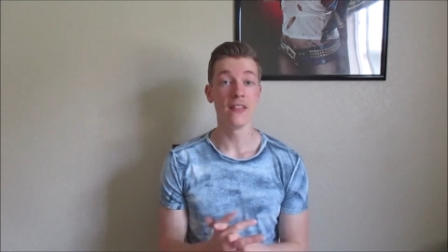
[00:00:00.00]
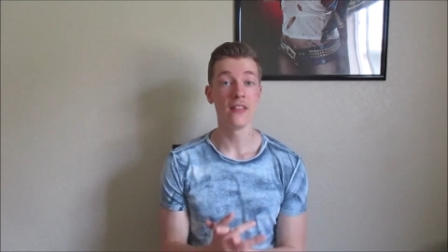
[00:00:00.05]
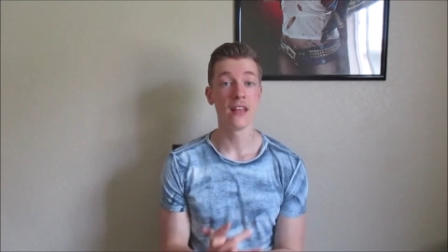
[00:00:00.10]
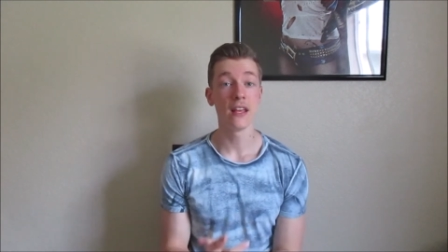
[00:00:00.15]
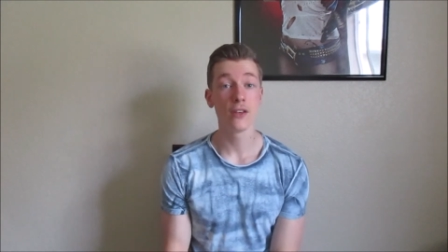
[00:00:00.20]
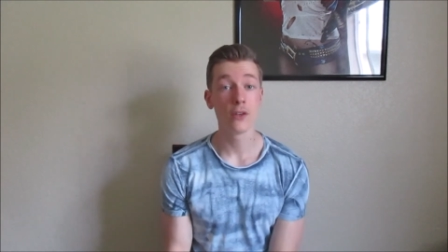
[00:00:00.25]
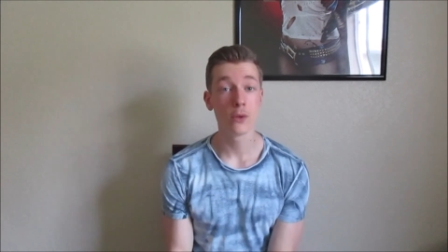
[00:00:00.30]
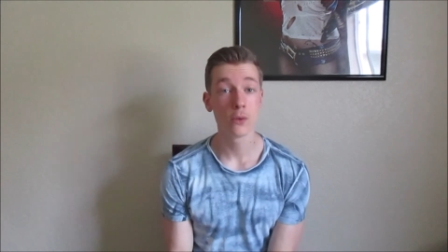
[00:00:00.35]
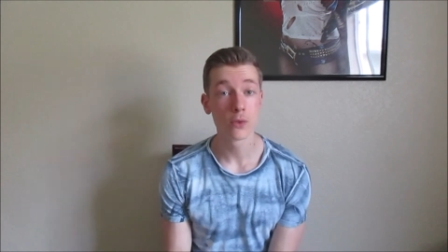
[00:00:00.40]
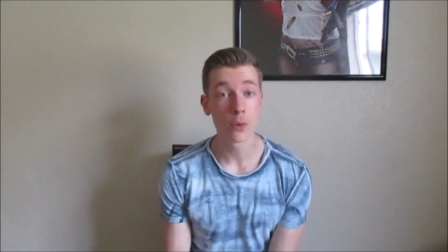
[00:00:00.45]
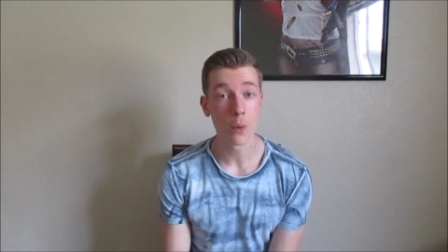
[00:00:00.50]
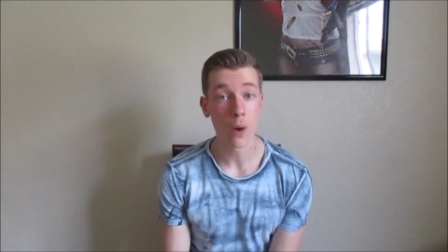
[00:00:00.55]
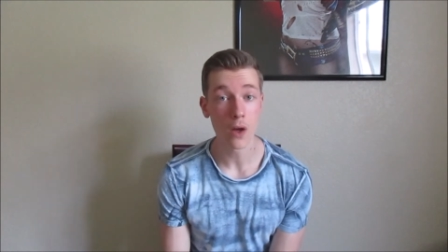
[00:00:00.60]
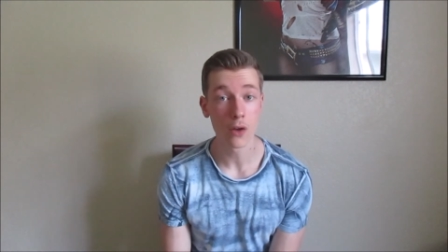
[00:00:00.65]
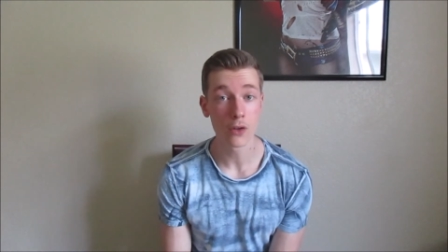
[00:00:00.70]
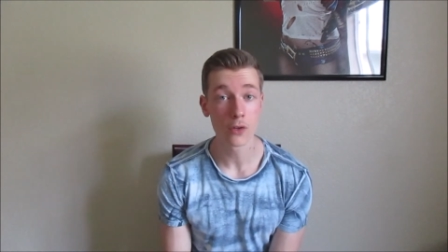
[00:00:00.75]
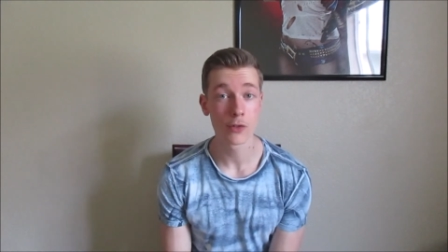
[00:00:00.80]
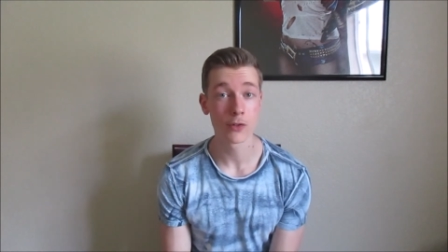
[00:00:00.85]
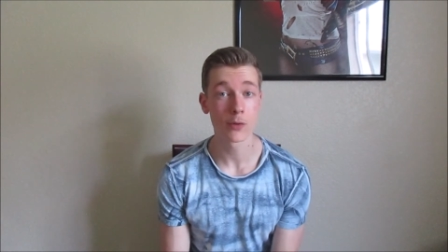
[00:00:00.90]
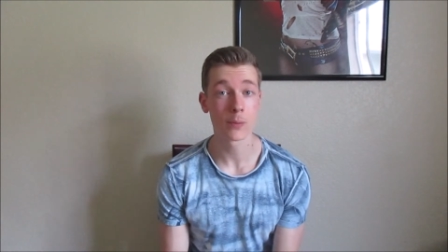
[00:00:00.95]
Thank you to
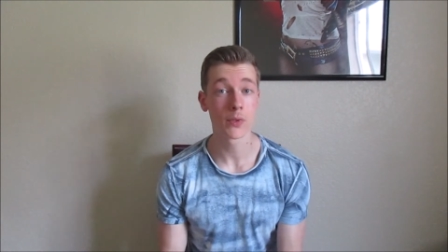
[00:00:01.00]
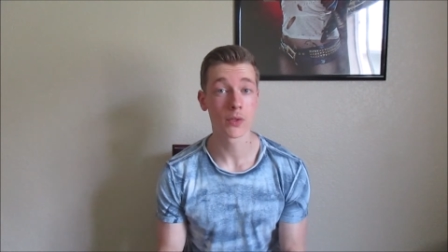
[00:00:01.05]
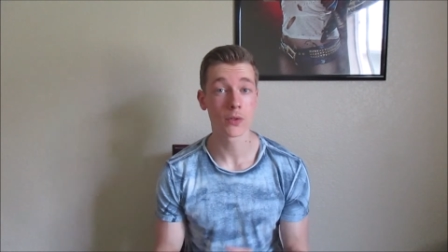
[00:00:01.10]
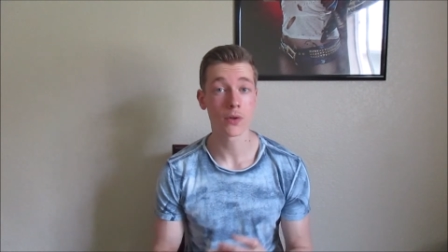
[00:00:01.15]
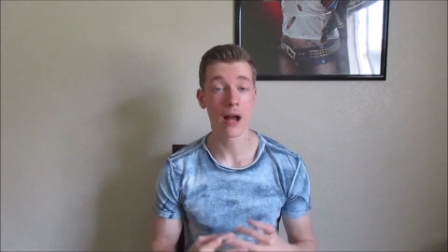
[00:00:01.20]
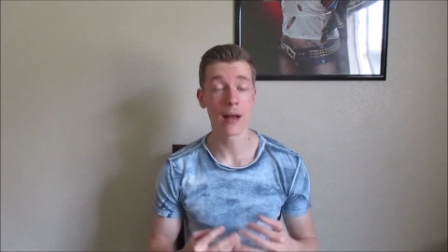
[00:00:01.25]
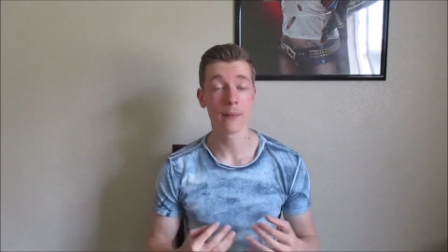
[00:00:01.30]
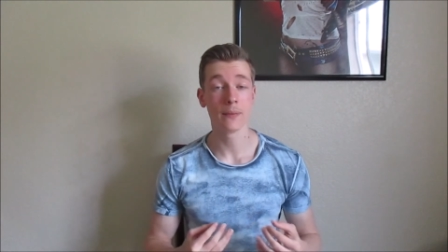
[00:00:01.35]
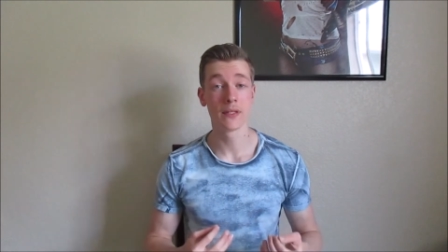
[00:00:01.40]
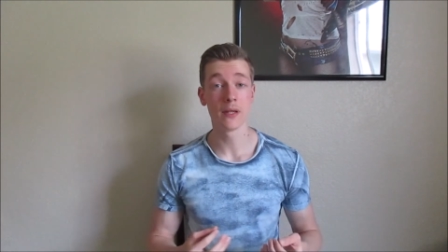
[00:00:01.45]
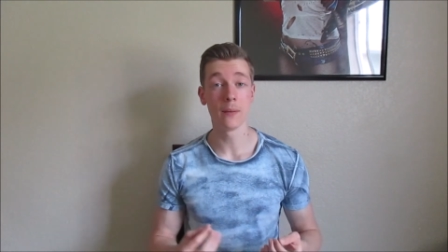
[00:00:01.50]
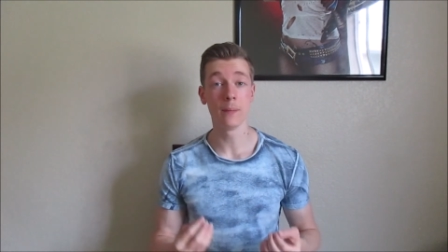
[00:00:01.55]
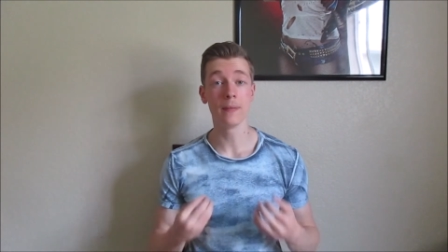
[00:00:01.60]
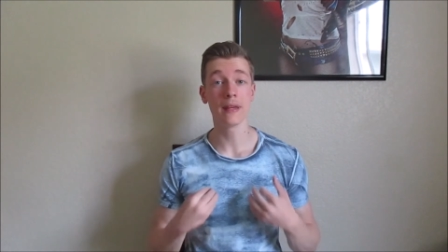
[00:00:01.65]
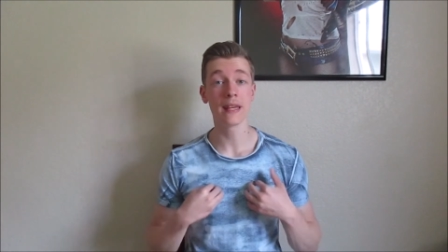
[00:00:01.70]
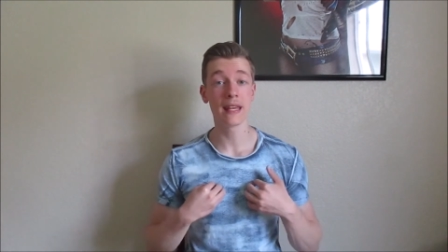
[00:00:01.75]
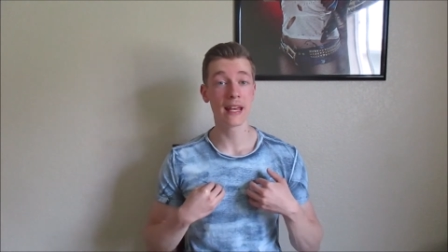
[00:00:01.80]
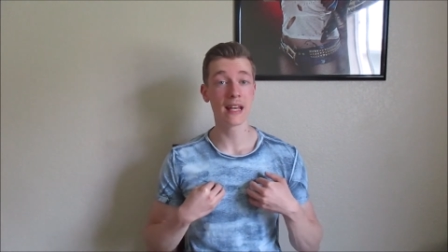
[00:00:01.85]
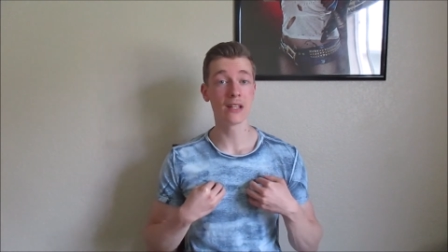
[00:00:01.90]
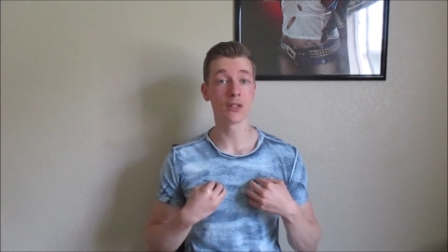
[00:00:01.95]
all who subscribed to
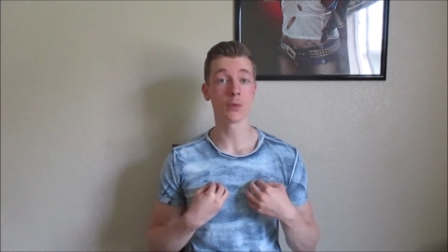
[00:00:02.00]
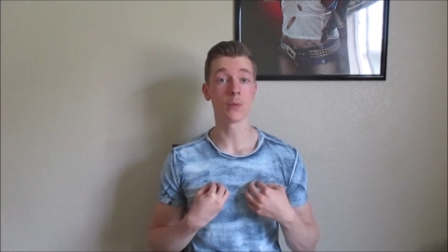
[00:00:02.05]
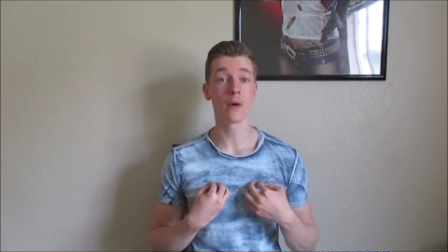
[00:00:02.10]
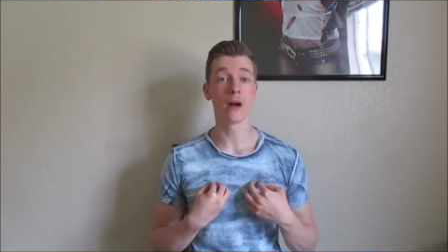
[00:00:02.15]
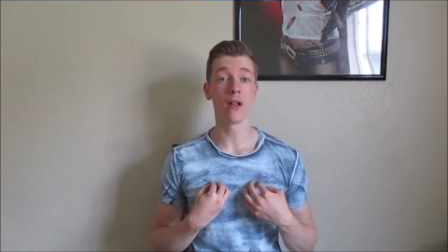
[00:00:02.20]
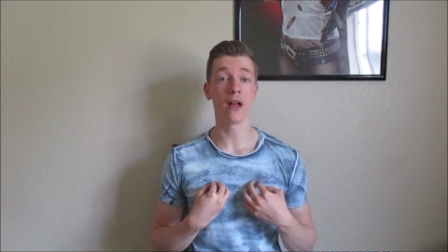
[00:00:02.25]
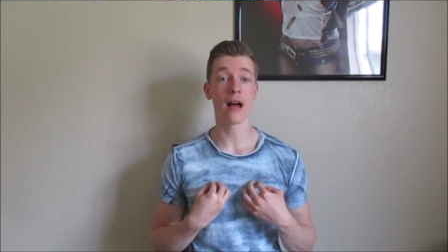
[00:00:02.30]
me as well.